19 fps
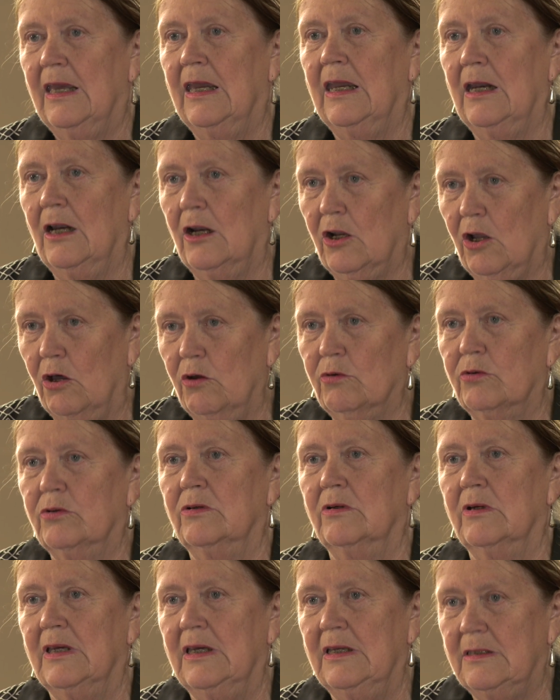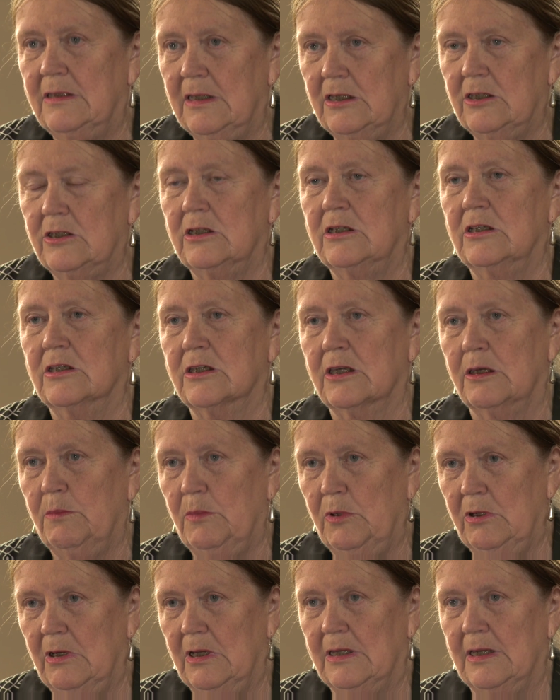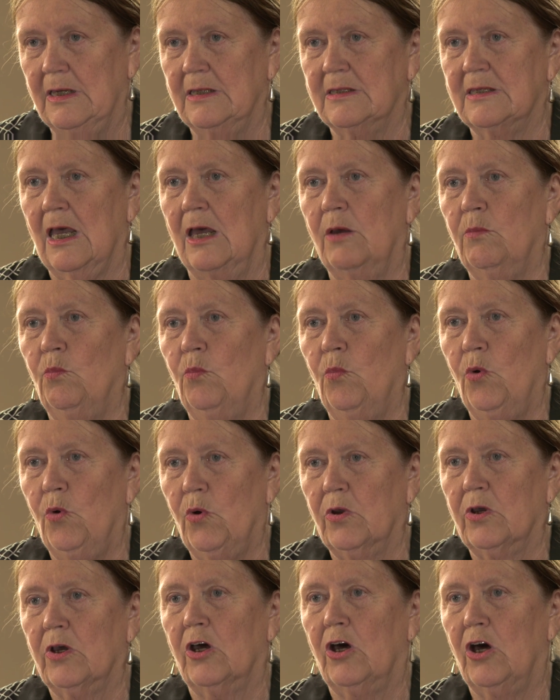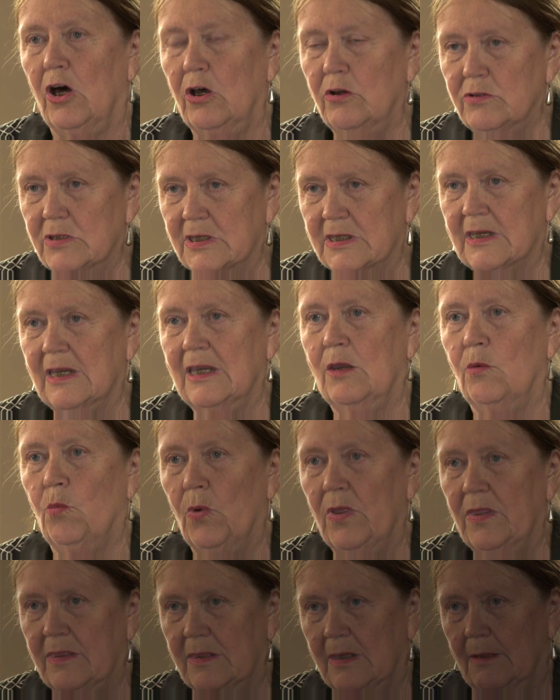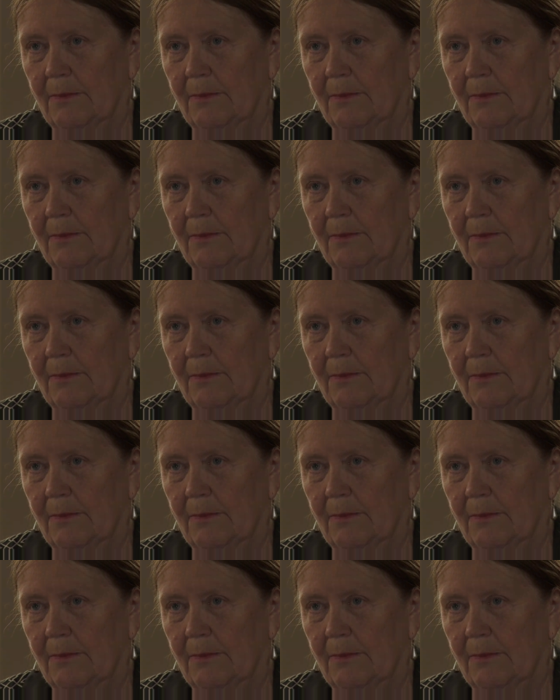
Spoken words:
in local Indigenous communities and work closely with